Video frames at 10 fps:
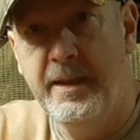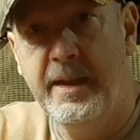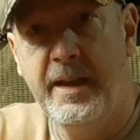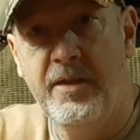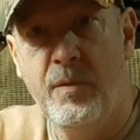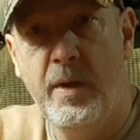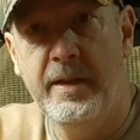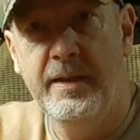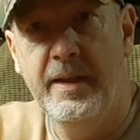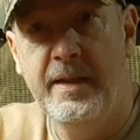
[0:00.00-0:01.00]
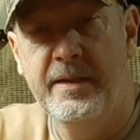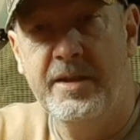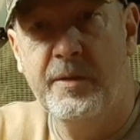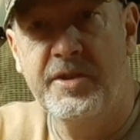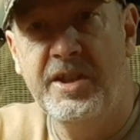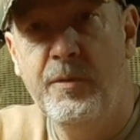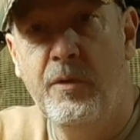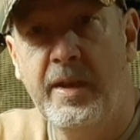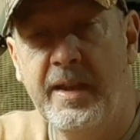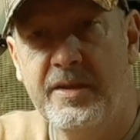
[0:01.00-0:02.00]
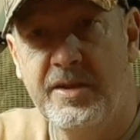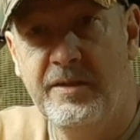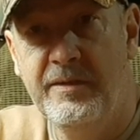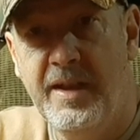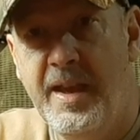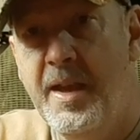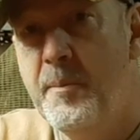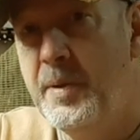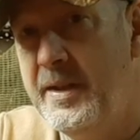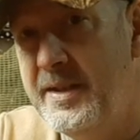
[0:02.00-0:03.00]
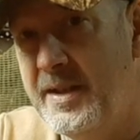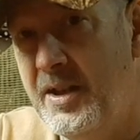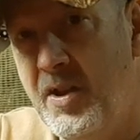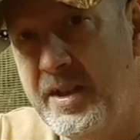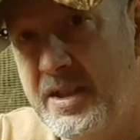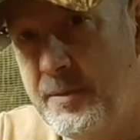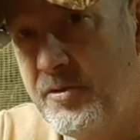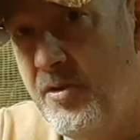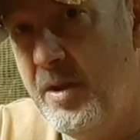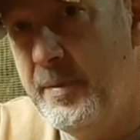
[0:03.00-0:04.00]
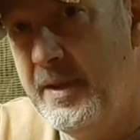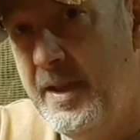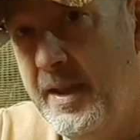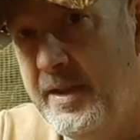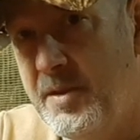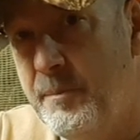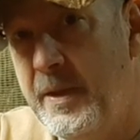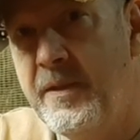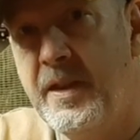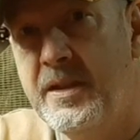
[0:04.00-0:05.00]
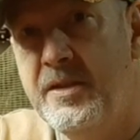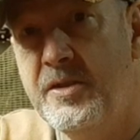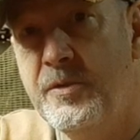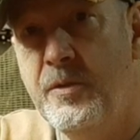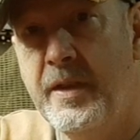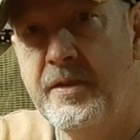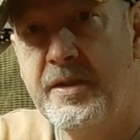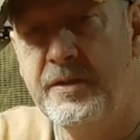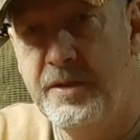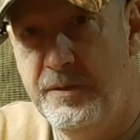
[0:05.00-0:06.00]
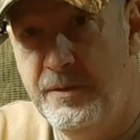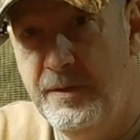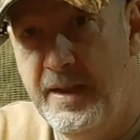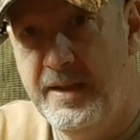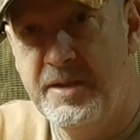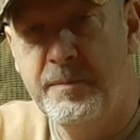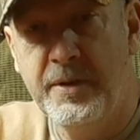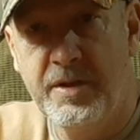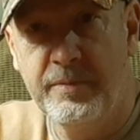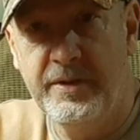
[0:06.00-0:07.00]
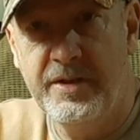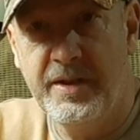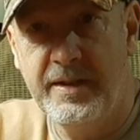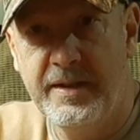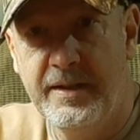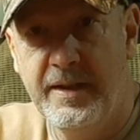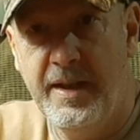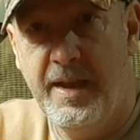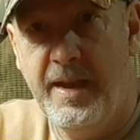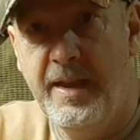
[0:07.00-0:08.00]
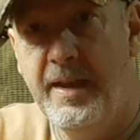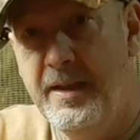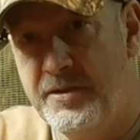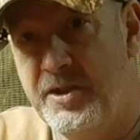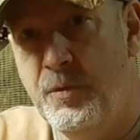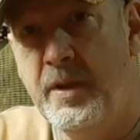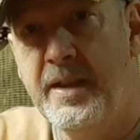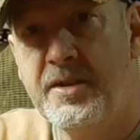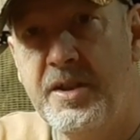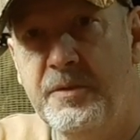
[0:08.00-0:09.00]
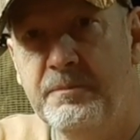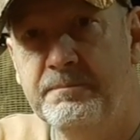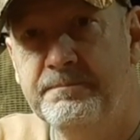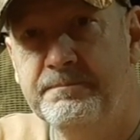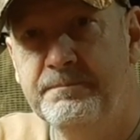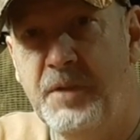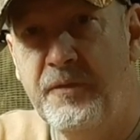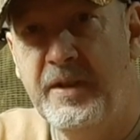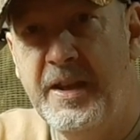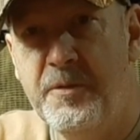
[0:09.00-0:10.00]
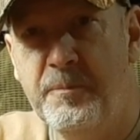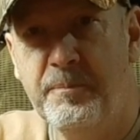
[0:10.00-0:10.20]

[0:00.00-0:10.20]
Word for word: get out of the way. So I'll see you all again soon. Please like and subscribe. It's a big thank you to all those that do. It's much appreciated. See you all again soon. Bye for now.